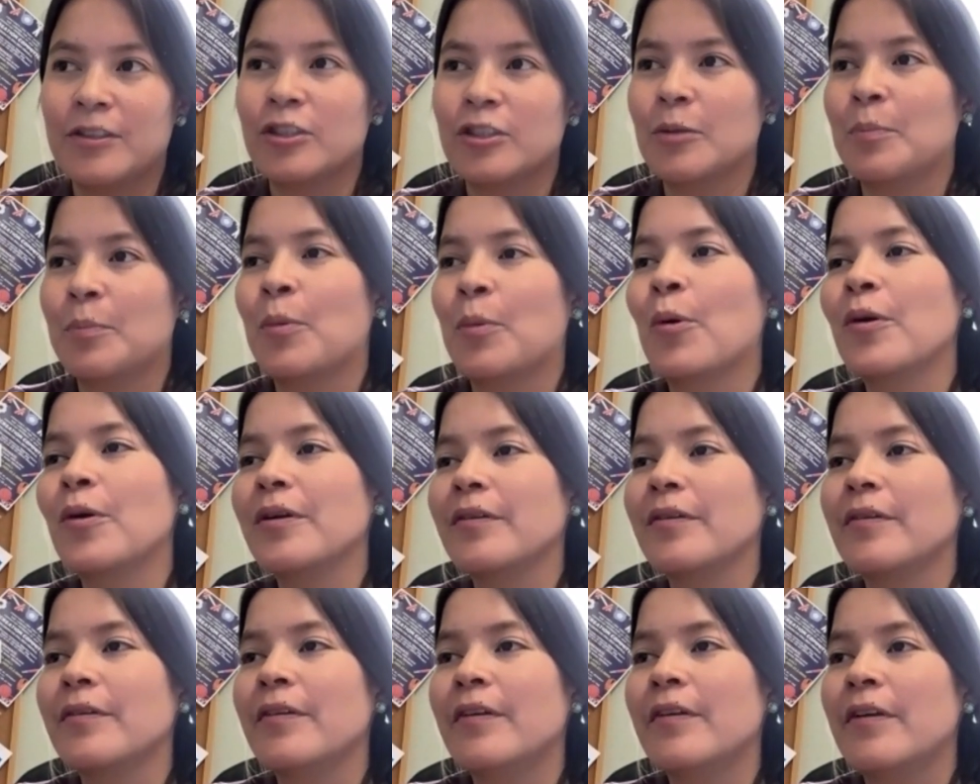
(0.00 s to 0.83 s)

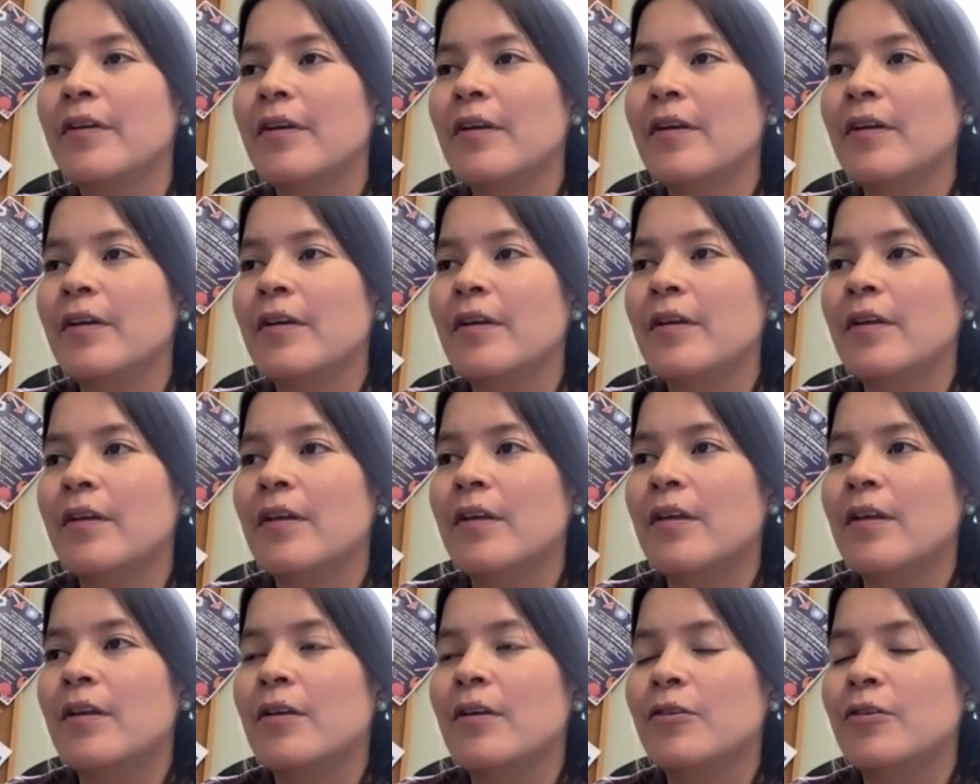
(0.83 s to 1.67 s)
support
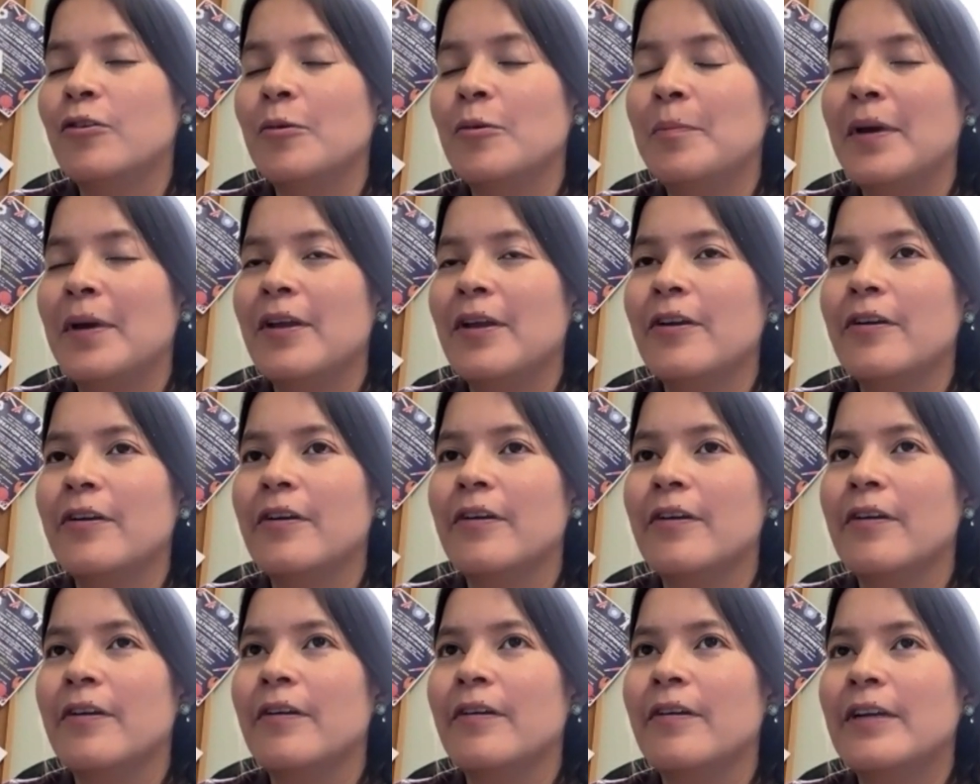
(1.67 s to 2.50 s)
to
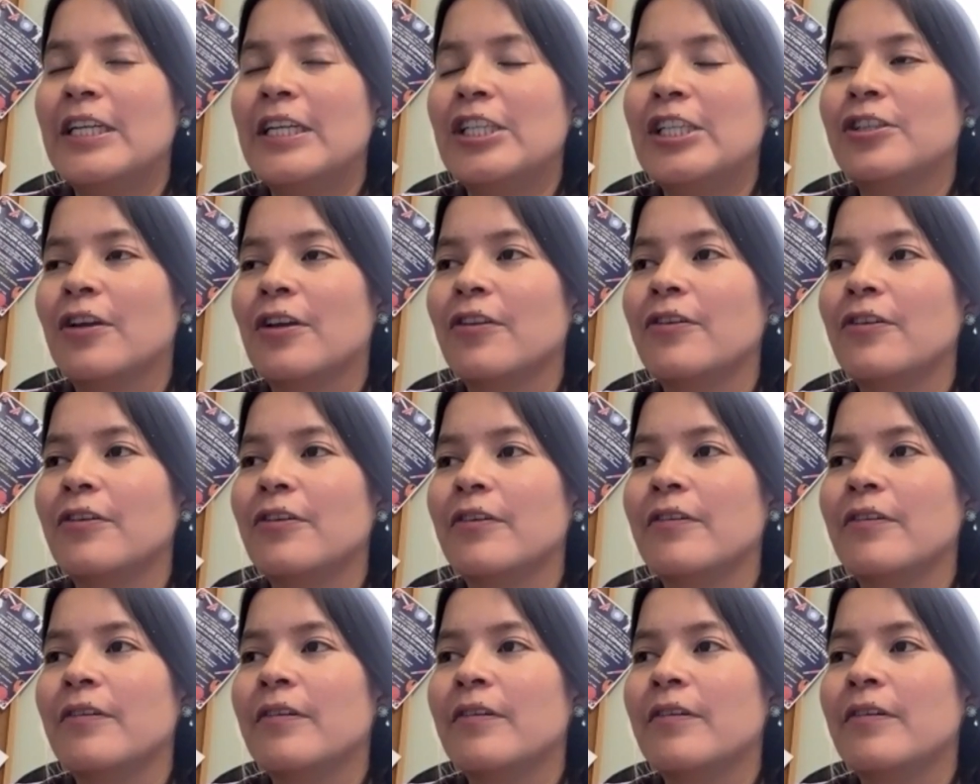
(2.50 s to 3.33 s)
better each
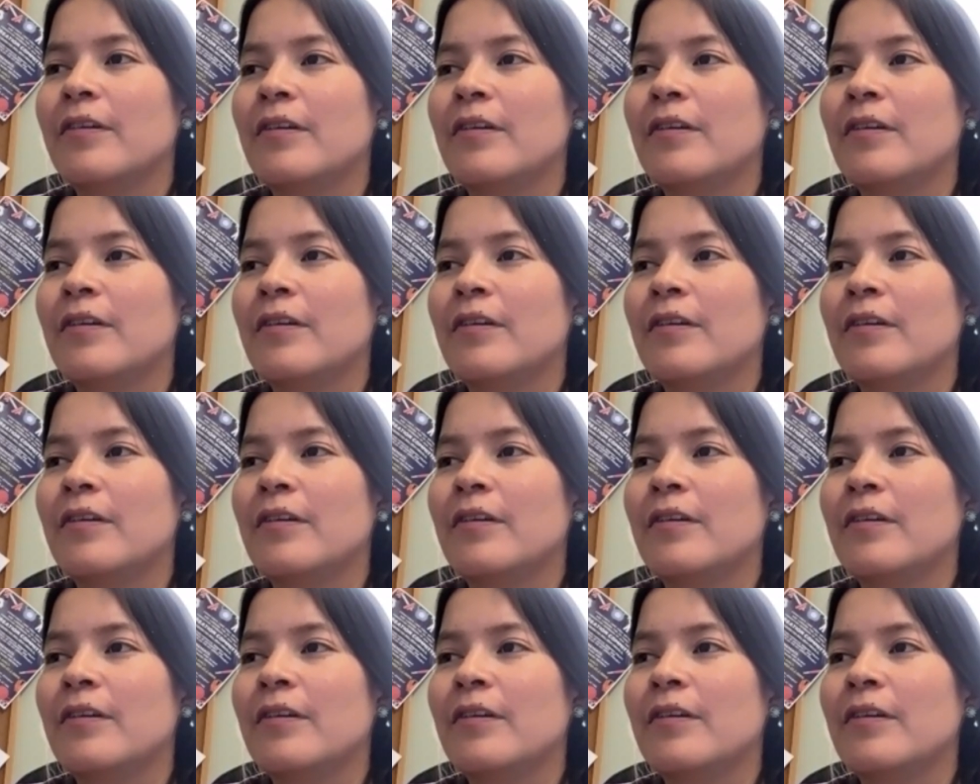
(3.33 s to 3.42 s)
other.